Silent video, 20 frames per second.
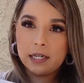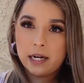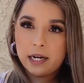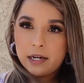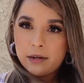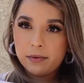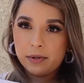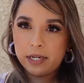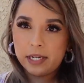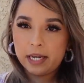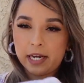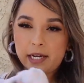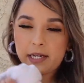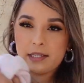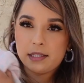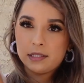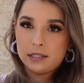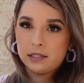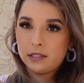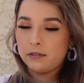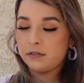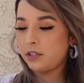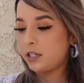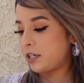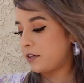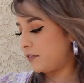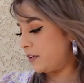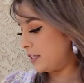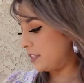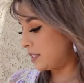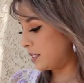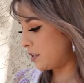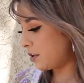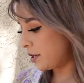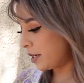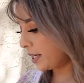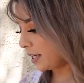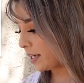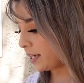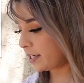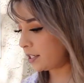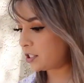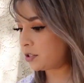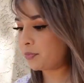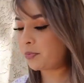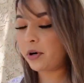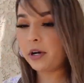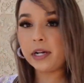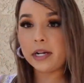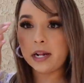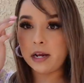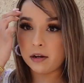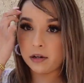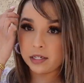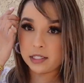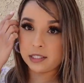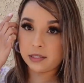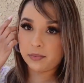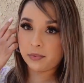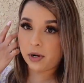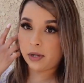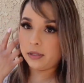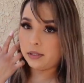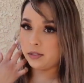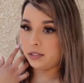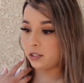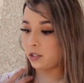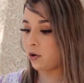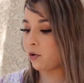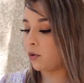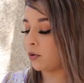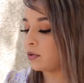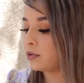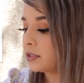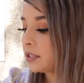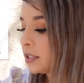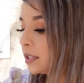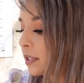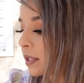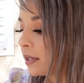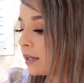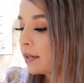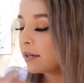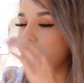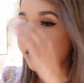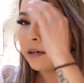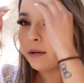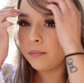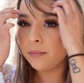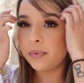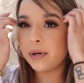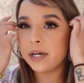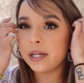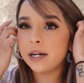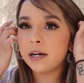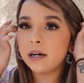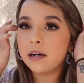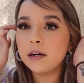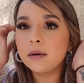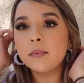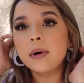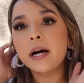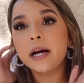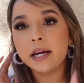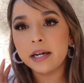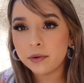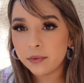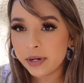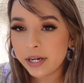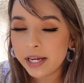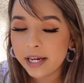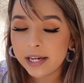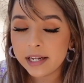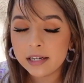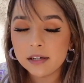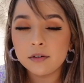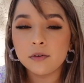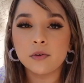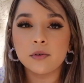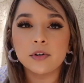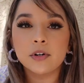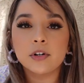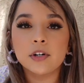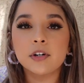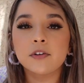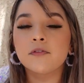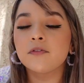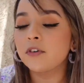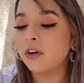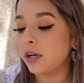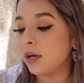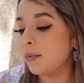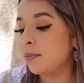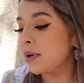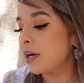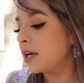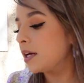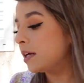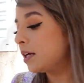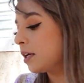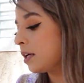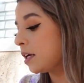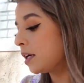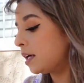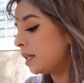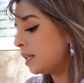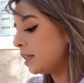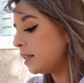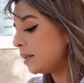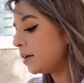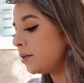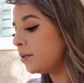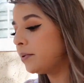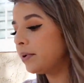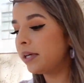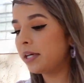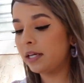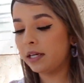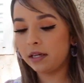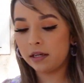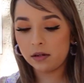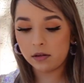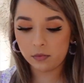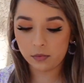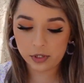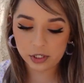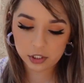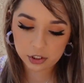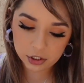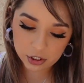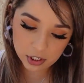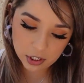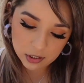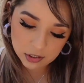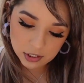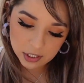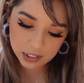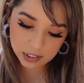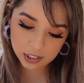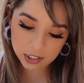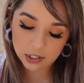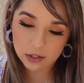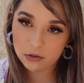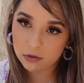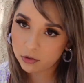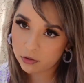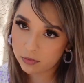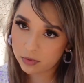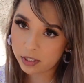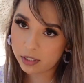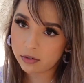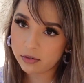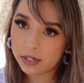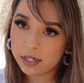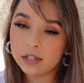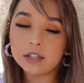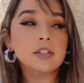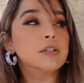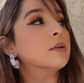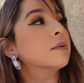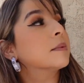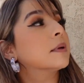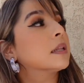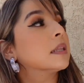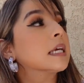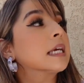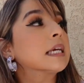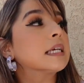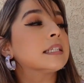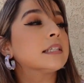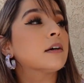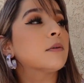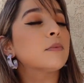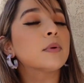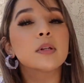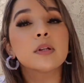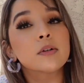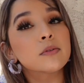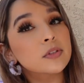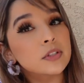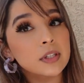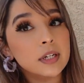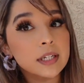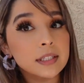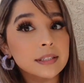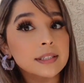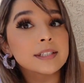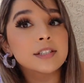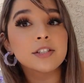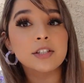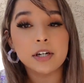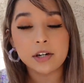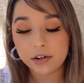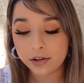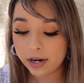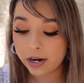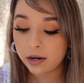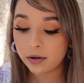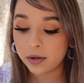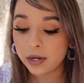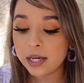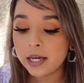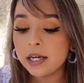I already had this Loveshackfancy cardigan. I just brought it out because it probably was cold. But I went ahead and ordered from Chloe, which she also has a YouTube channel here, so I'm going to link it down below so you guys can check her out.